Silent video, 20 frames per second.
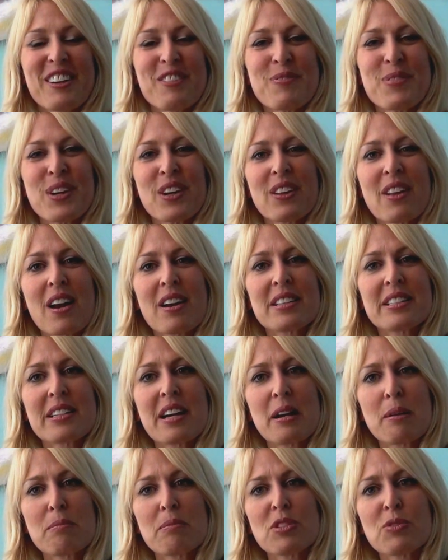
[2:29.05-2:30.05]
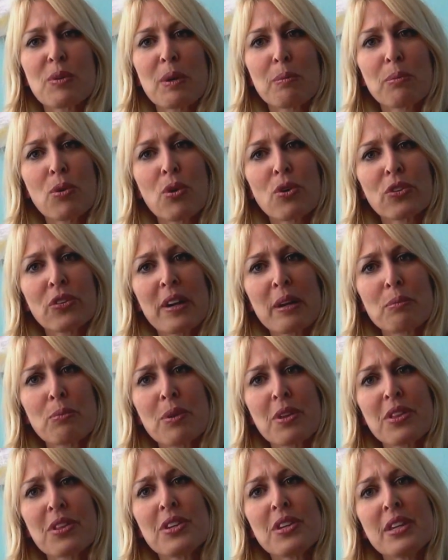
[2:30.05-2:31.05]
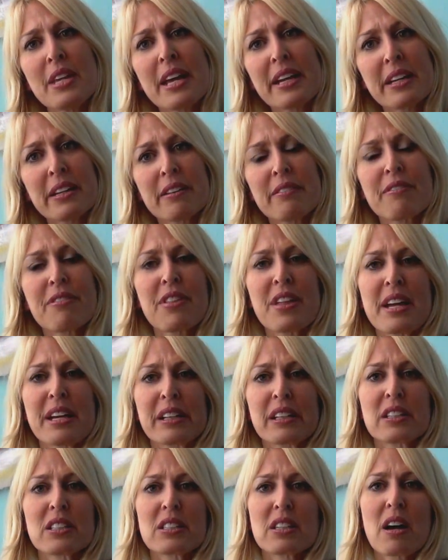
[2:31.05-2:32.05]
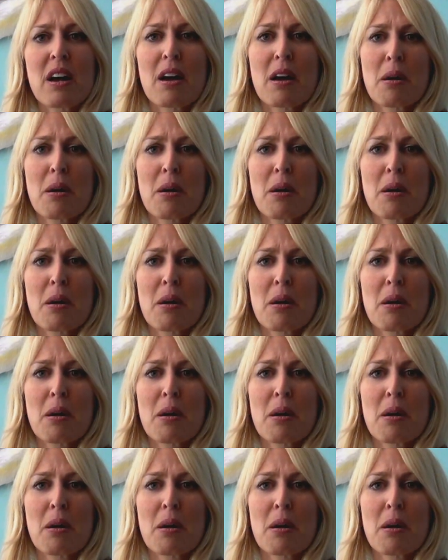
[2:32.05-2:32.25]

but a lot of times we're programmed with negative things.